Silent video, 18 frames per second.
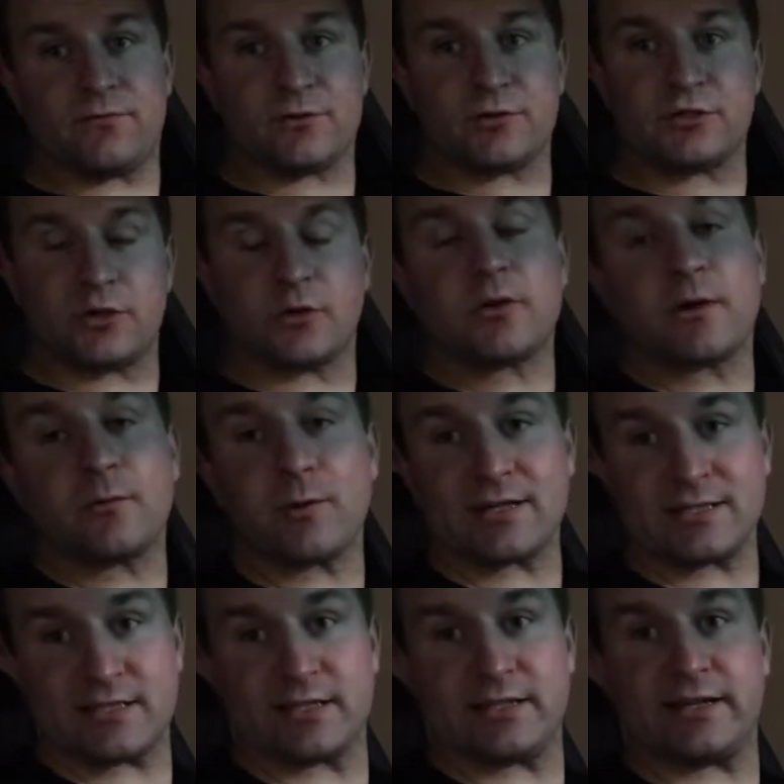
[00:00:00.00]
for sure I
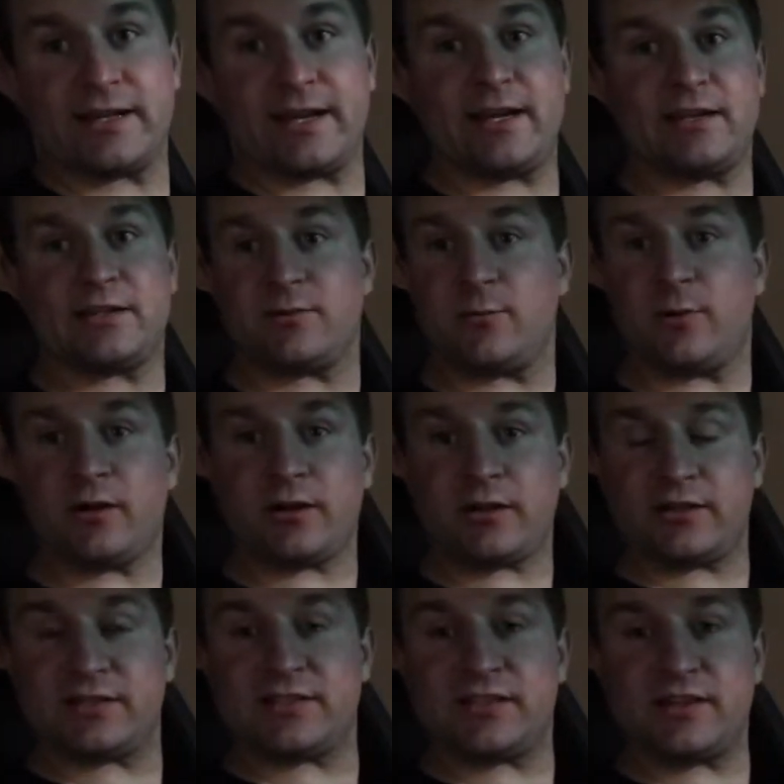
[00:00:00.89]
wasn't gonna get it to
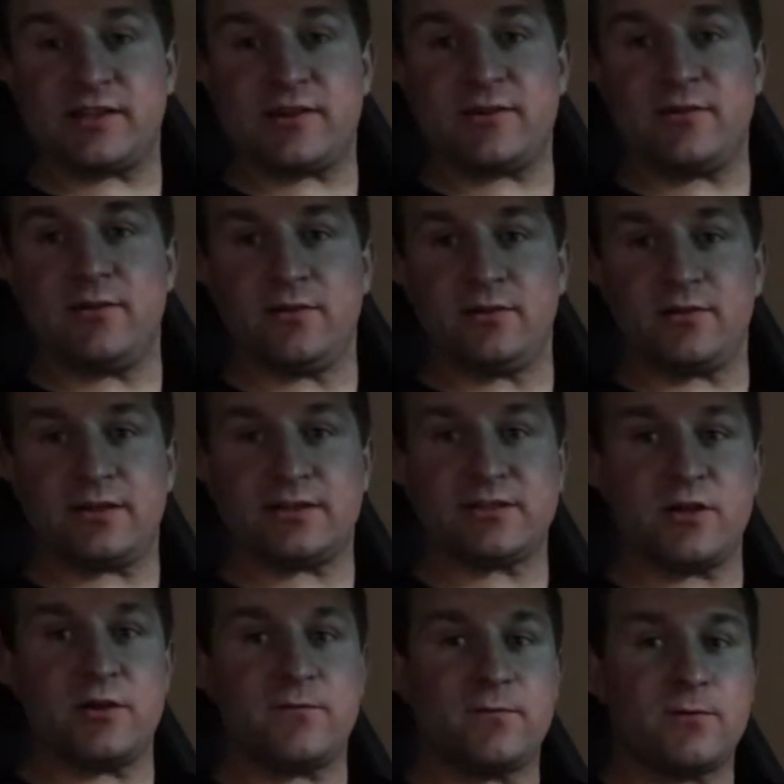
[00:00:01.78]
work, so let's
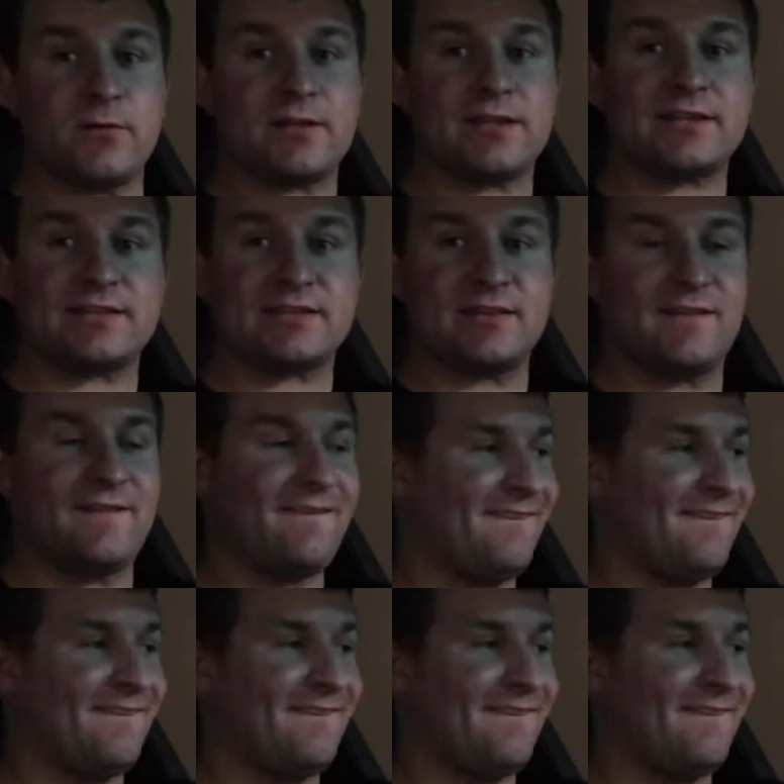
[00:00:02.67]
go for this.